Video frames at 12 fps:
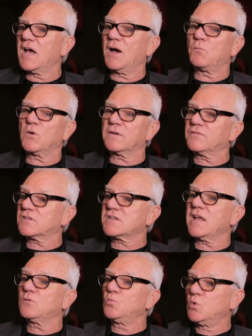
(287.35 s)
and one of the
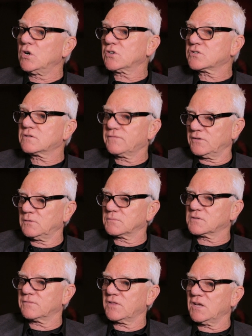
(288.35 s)
10 worst
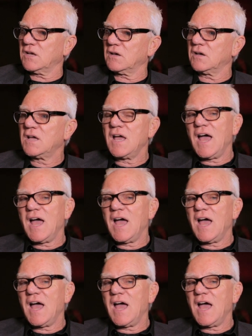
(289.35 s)
films of the year.